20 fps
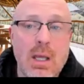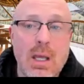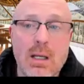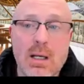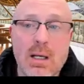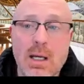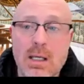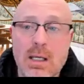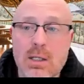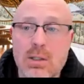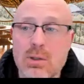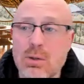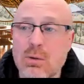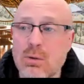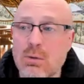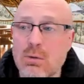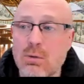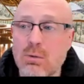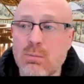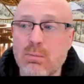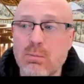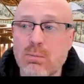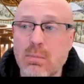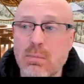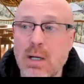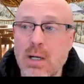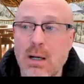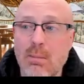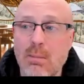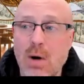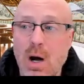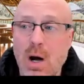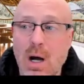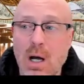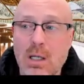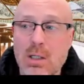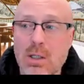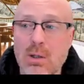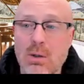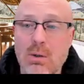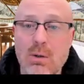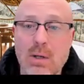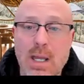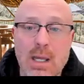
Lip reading: and I can do audio